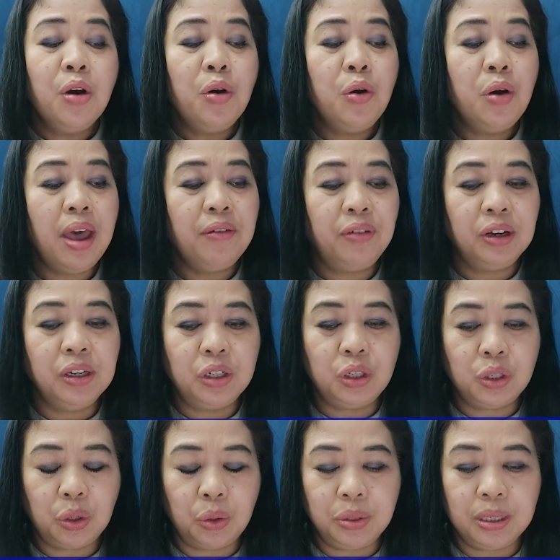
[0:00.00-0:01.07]
whoever is
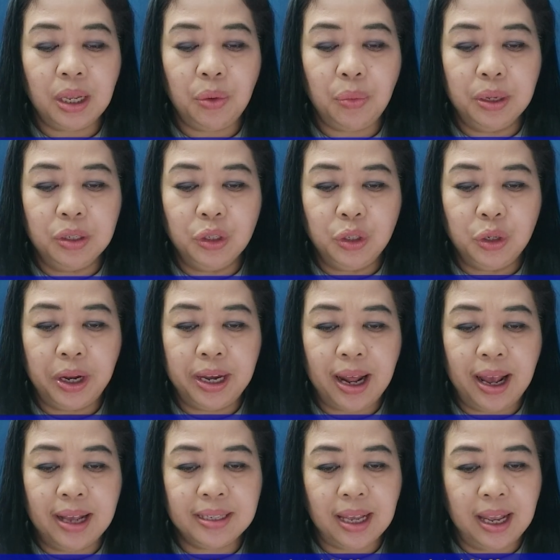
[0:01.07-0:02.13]
chosen will join
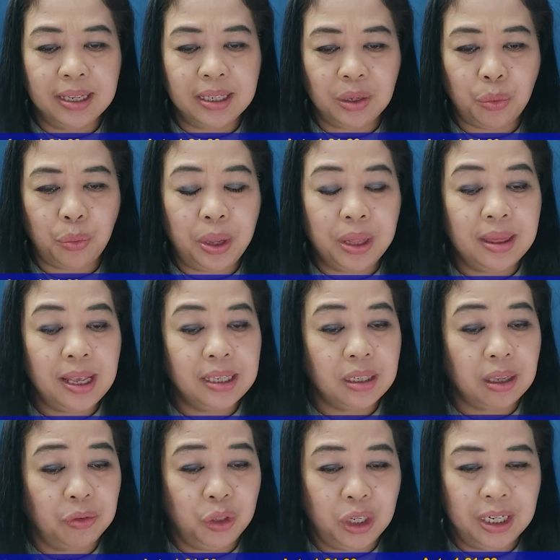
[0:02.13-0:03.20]
us as witness
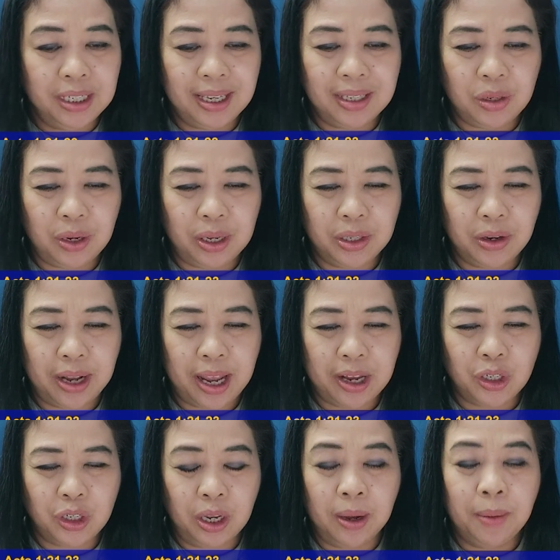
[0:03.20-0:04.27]
of Jesus'
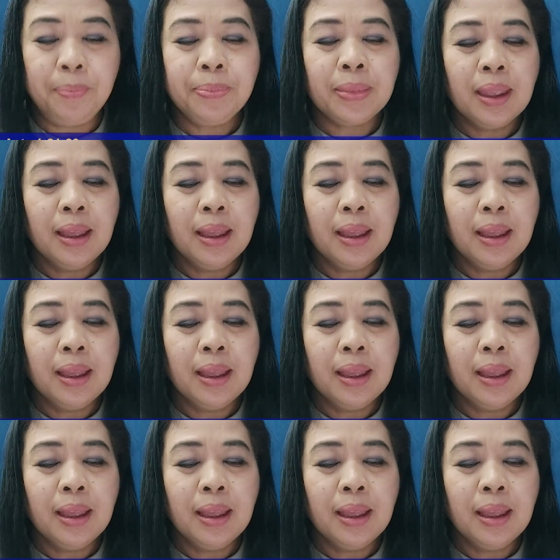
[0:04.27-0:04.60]
resurrection.